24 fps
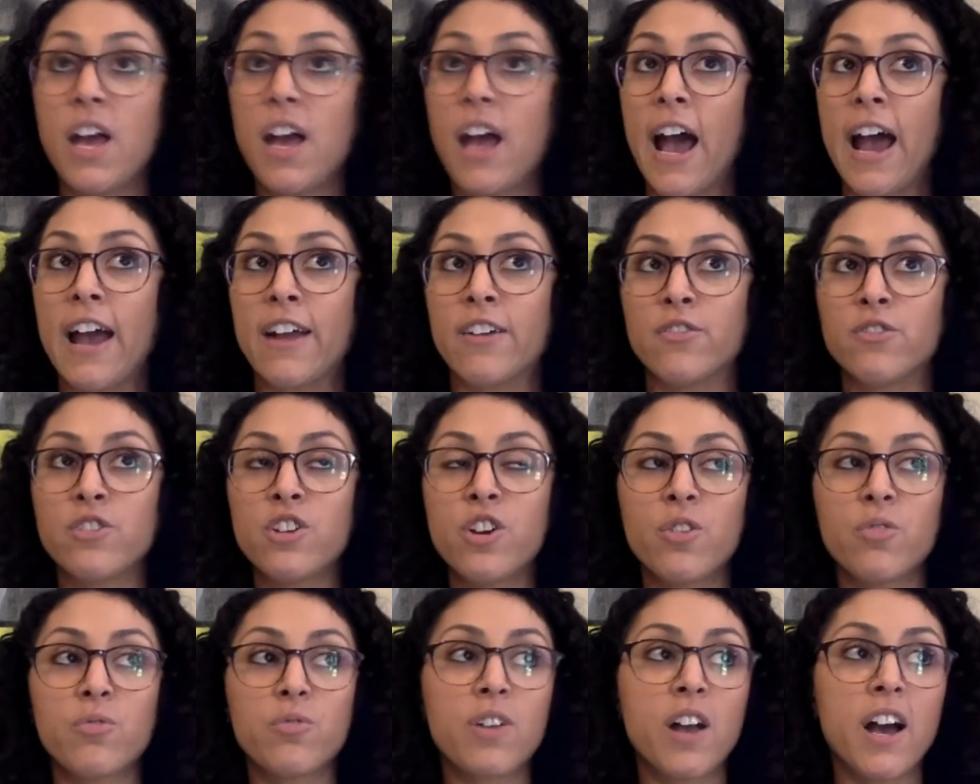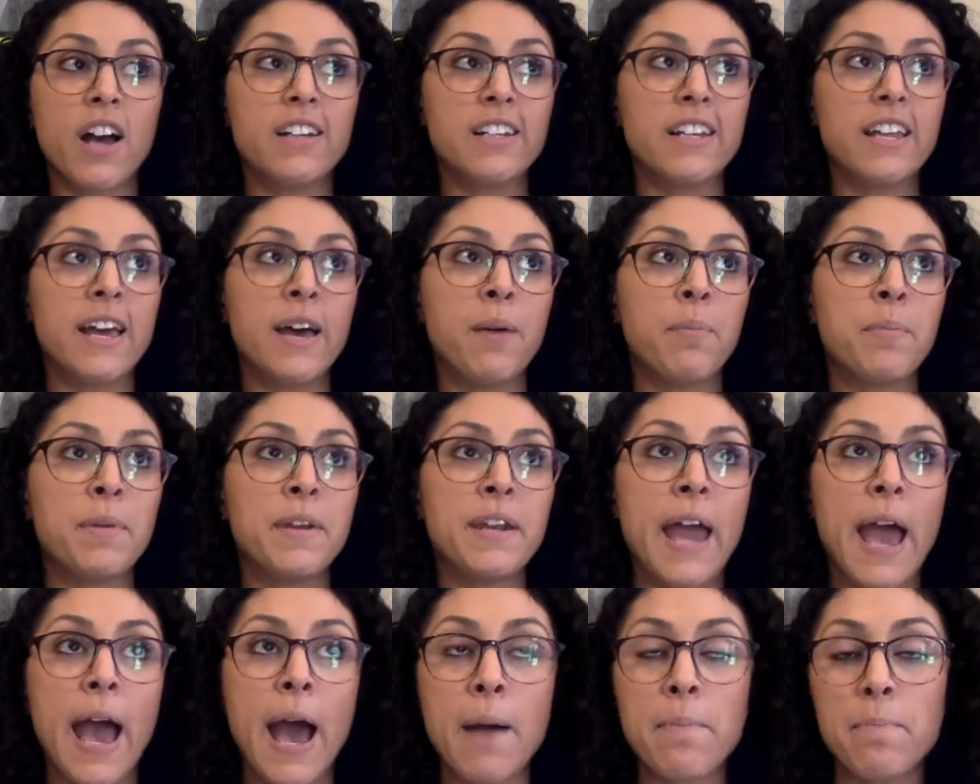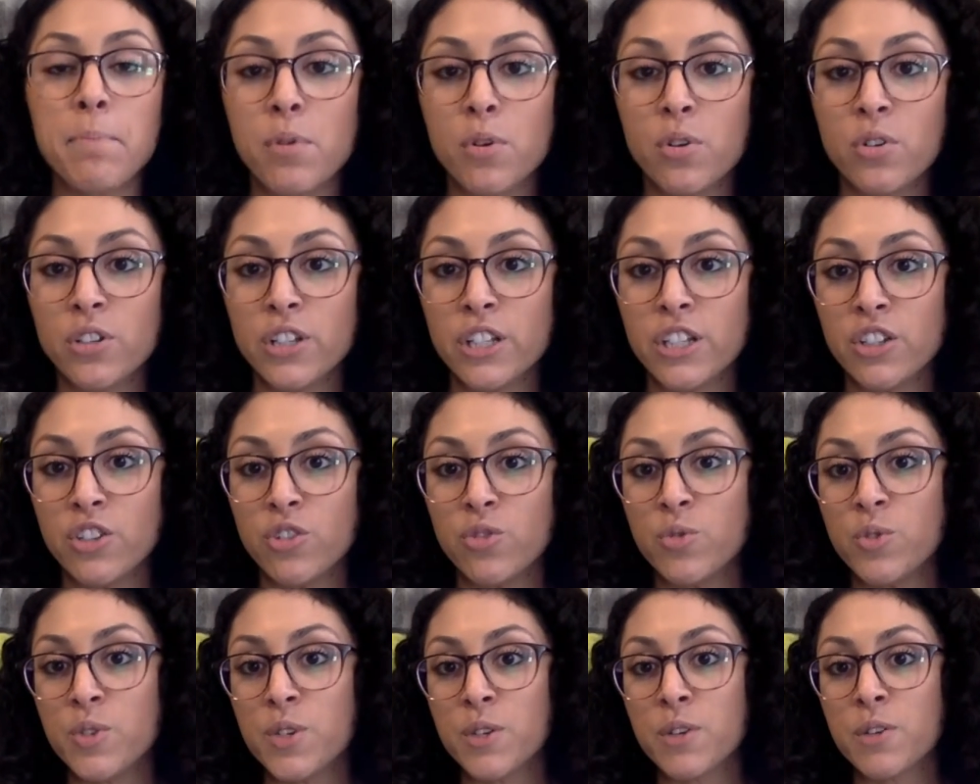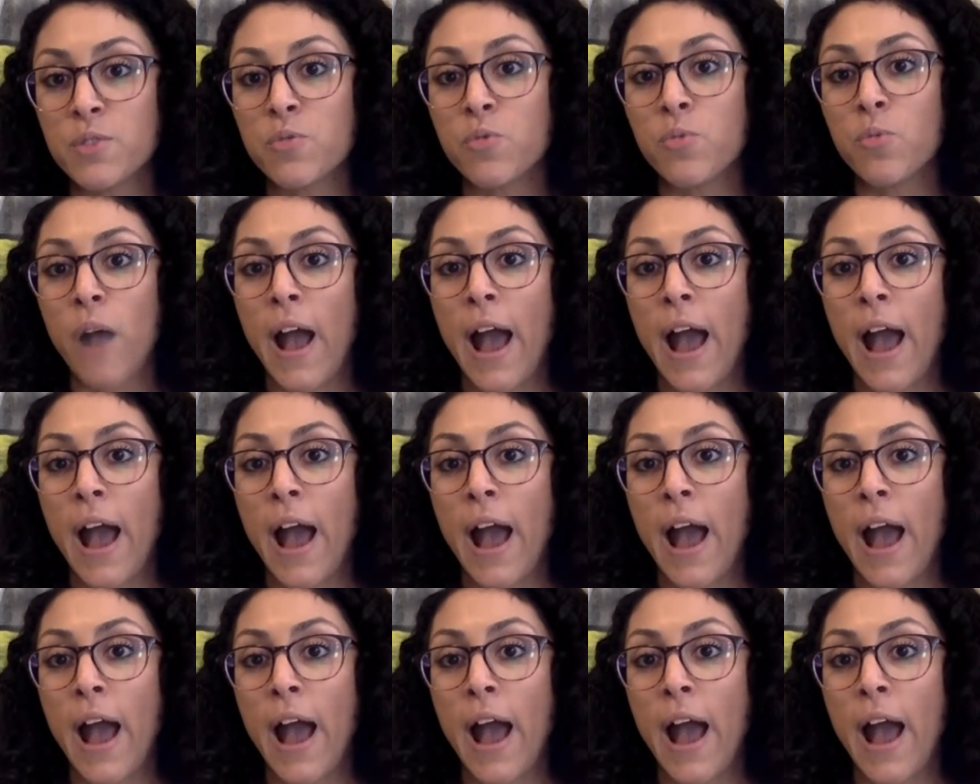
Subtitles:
I don't know, cut up an apple and use a